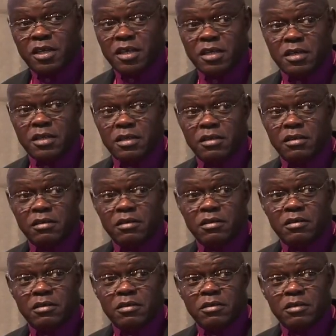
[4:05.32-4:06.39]
key
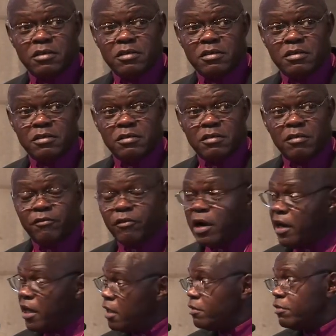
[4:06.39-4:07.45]
for a
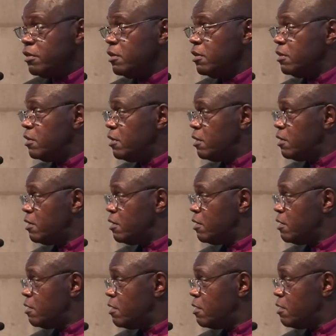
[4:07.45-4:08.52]
healthy
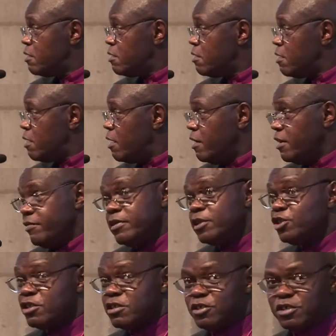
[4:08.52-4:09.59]
and living
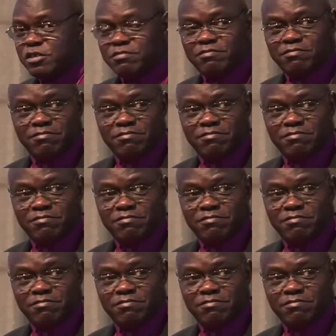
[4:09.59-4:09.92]
church.